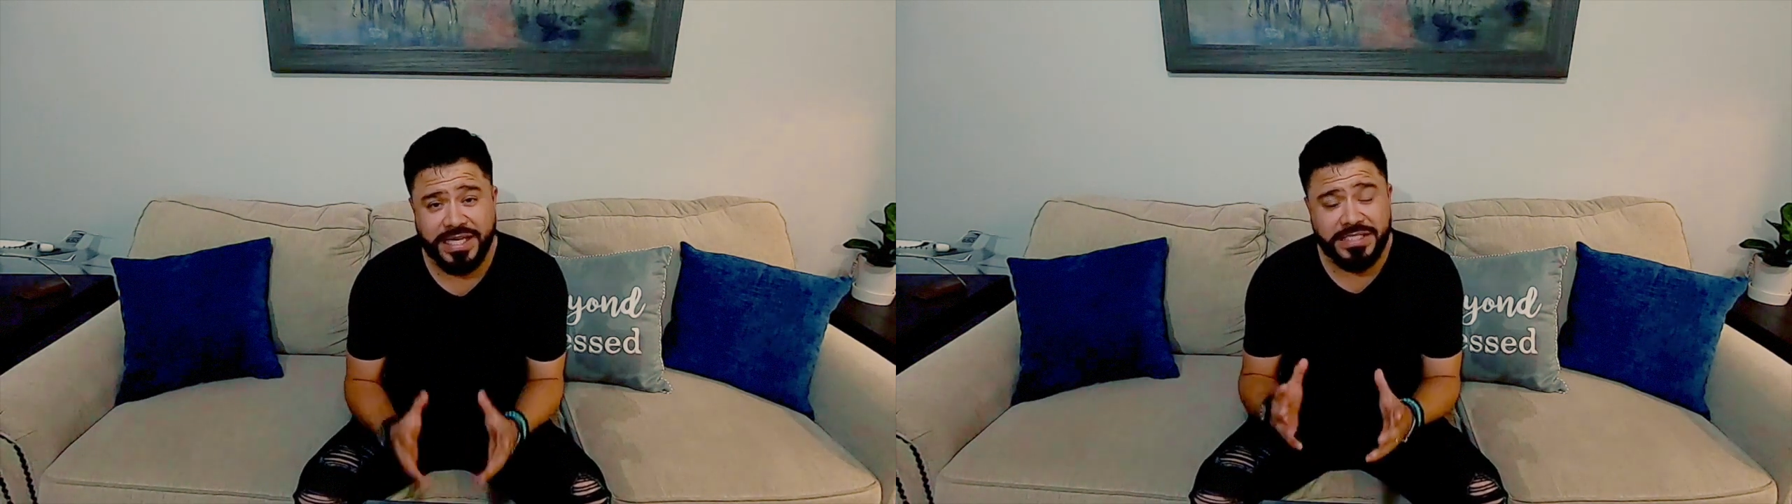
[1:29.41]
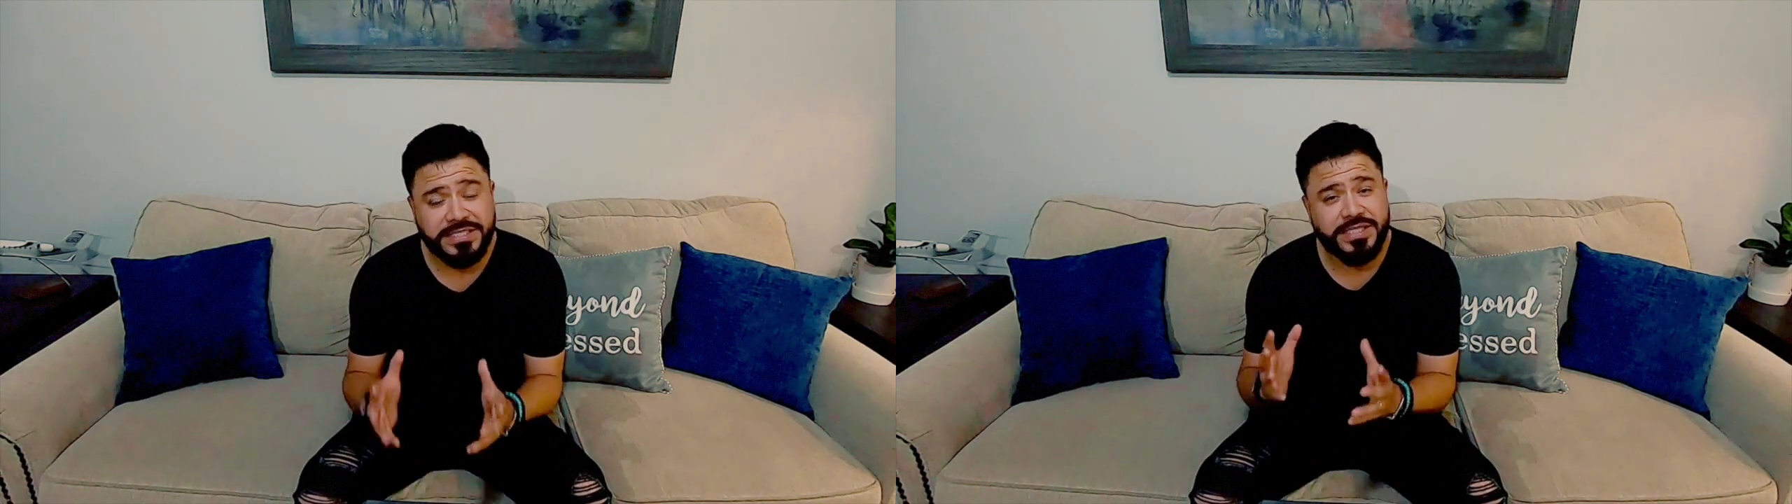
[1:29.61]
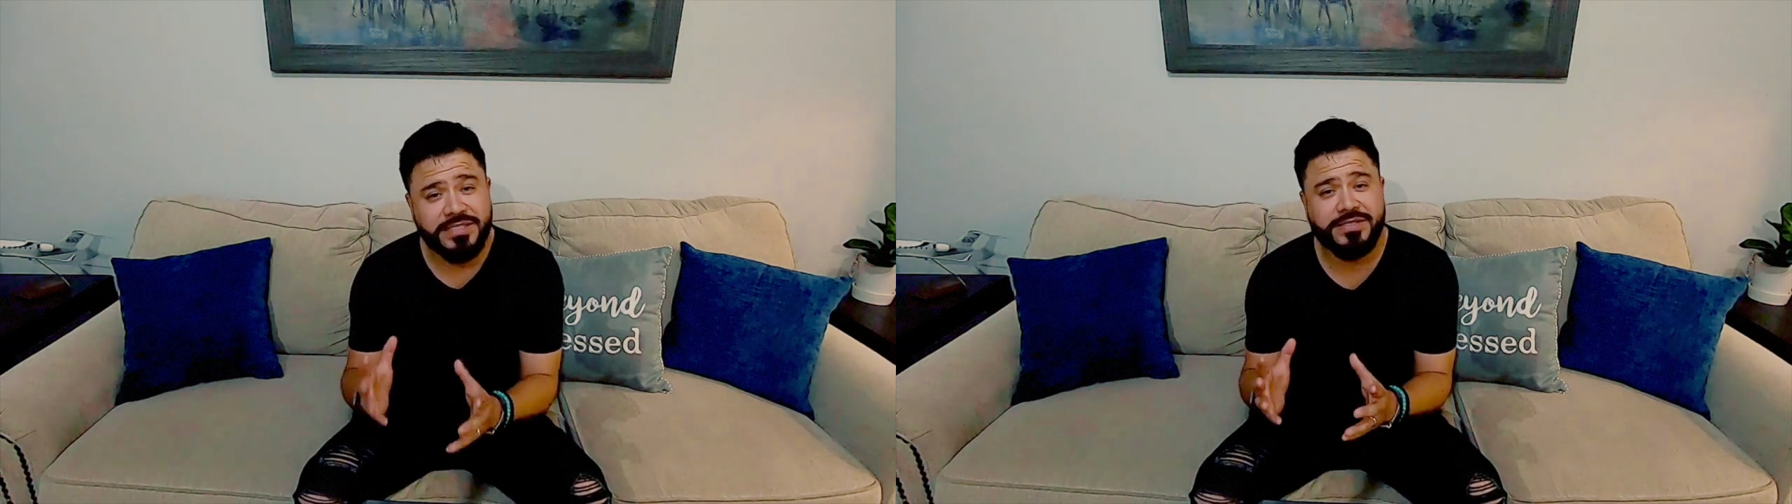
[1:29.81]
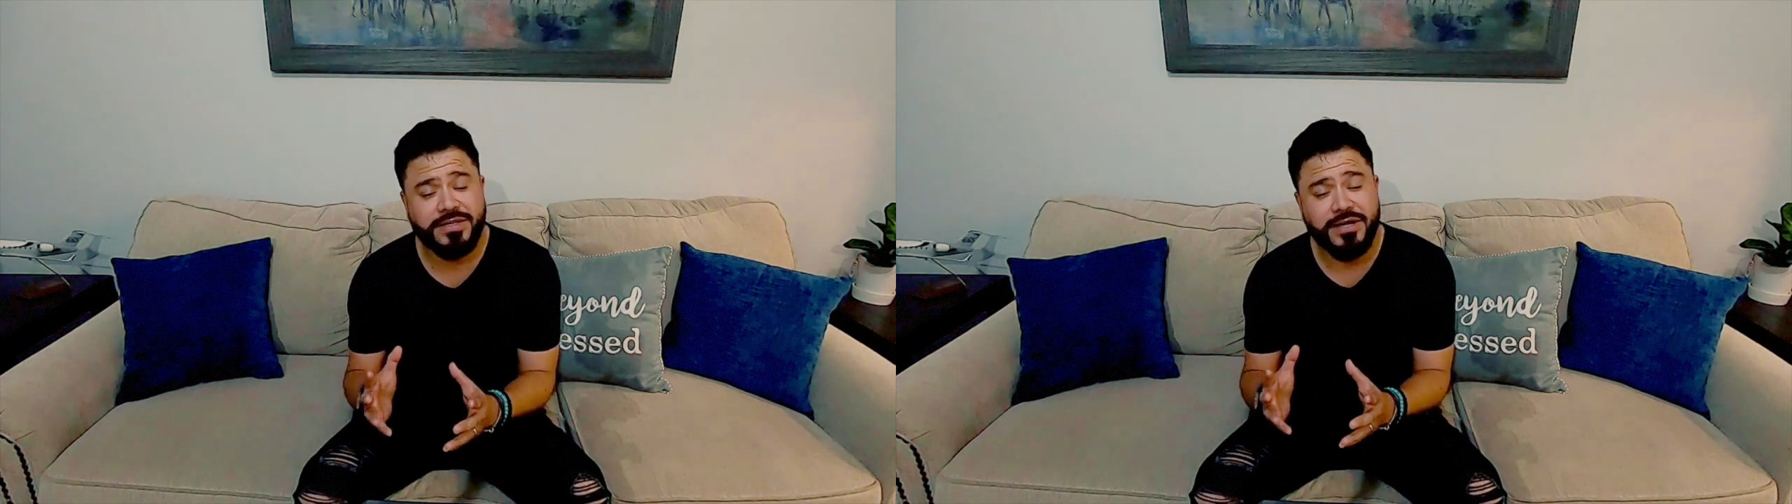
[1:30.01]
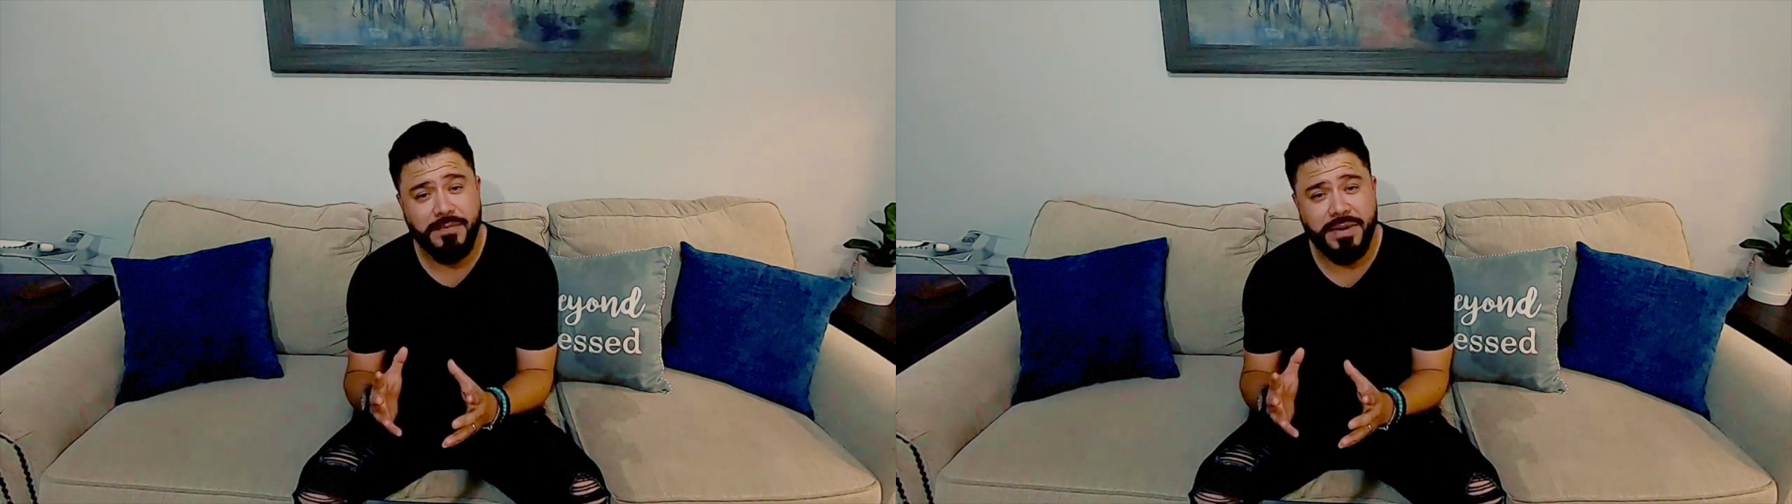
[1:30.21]
gets into
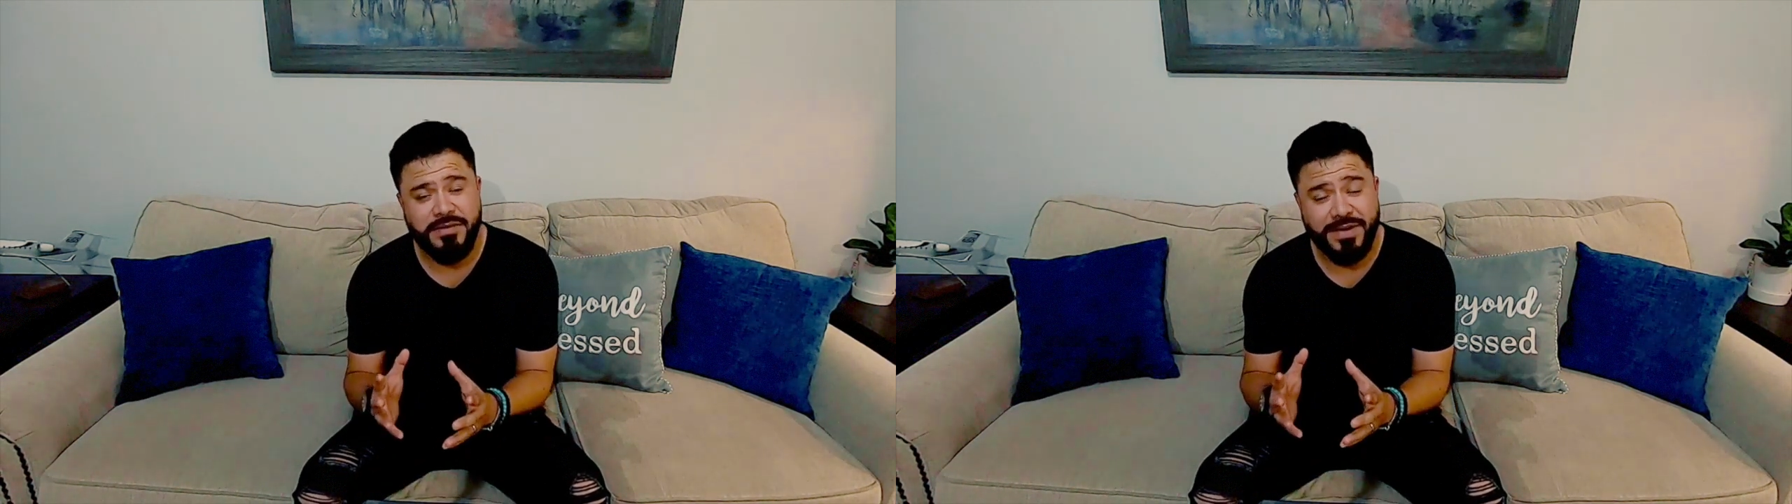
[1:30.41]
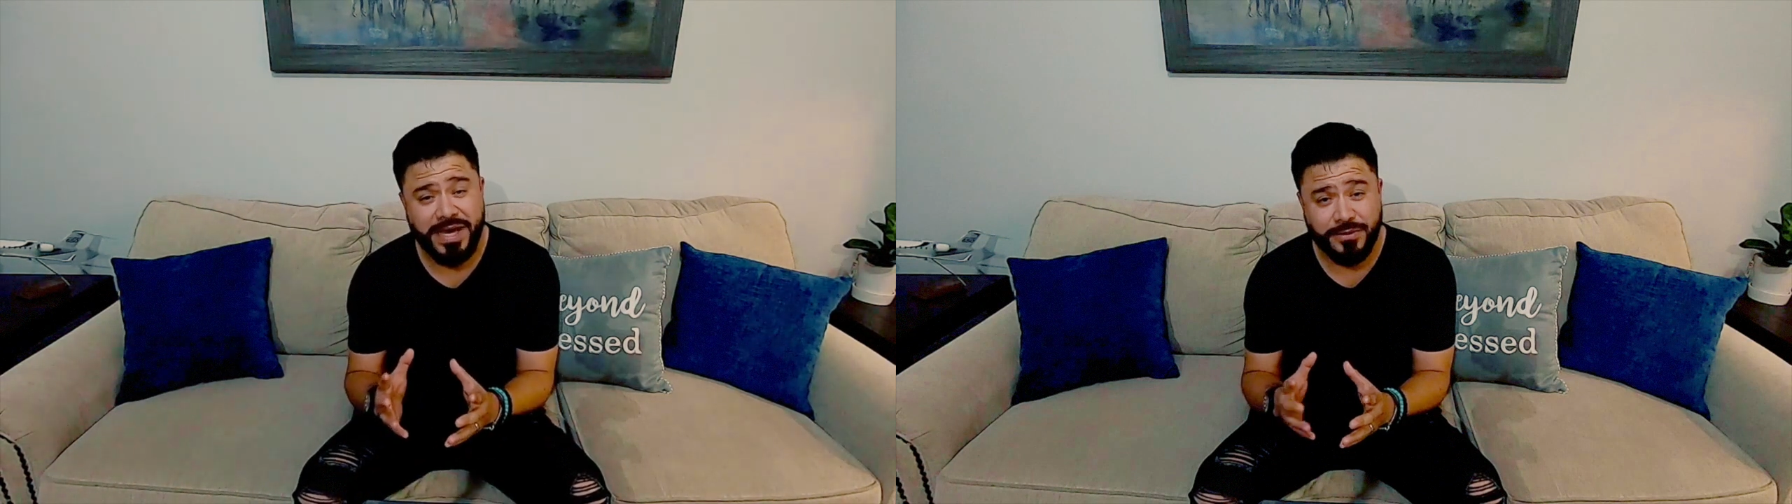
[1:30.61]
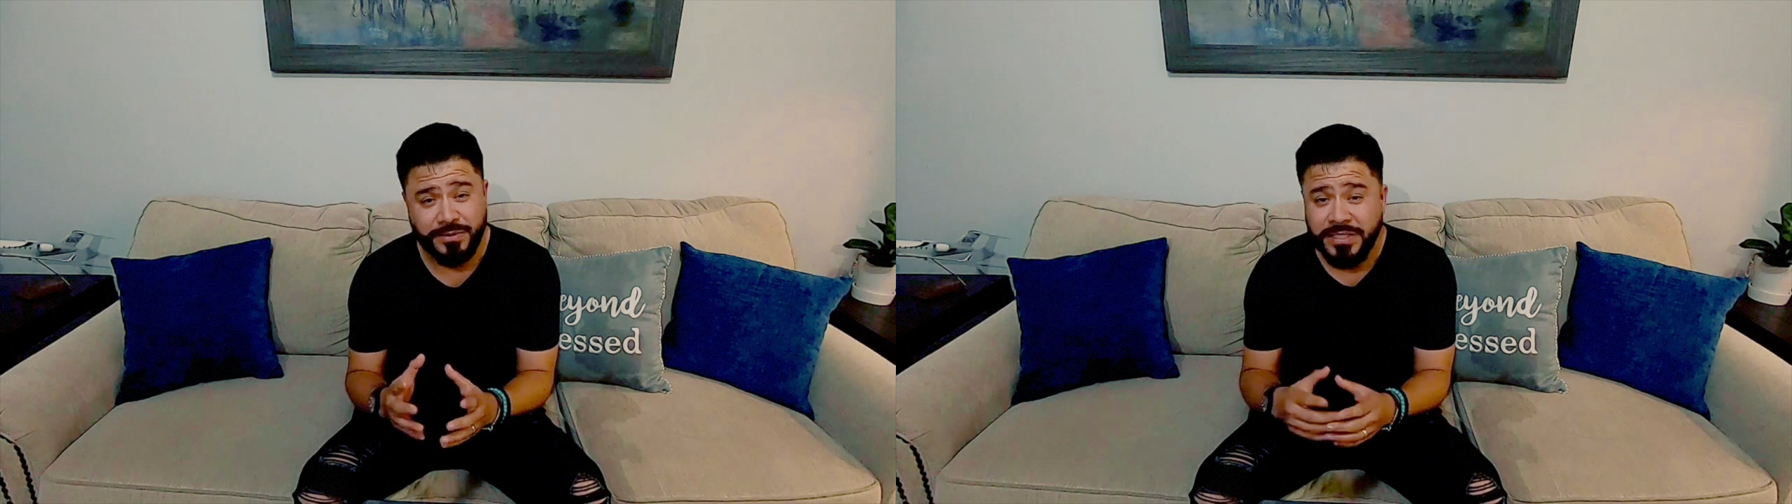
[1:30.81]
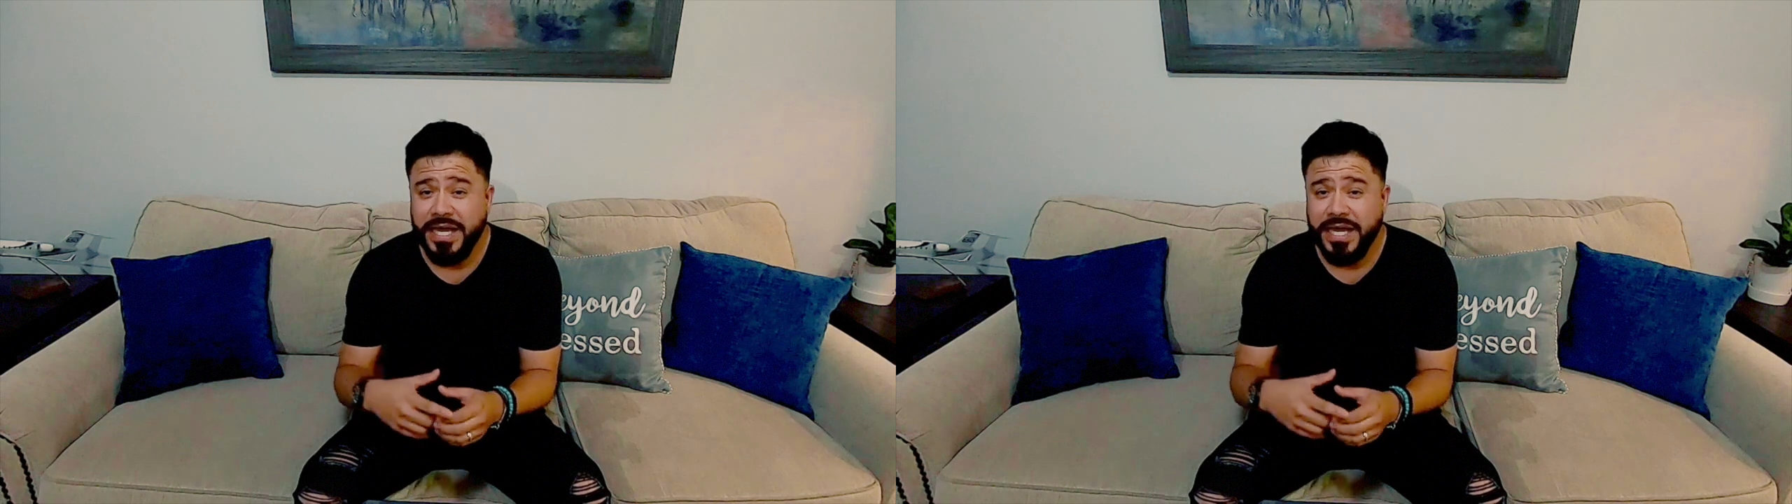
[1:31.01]
combat battle,